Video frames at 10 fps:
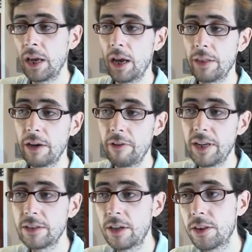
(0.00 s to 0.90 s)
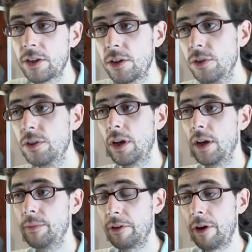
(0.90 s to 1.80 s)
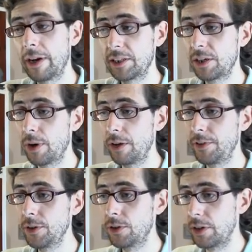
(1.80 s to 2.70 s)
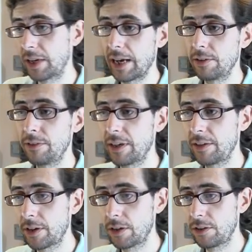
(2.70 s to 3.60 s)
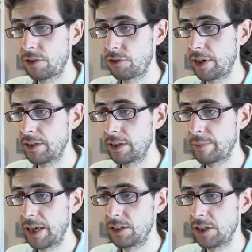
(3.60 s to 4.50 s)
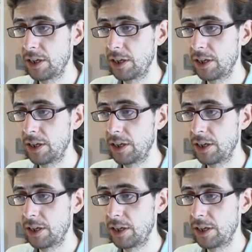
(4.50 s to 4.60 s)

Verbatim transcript: Uh, there is another good, um, there are actually quite a few good accounts. In fact, if I go to the trending page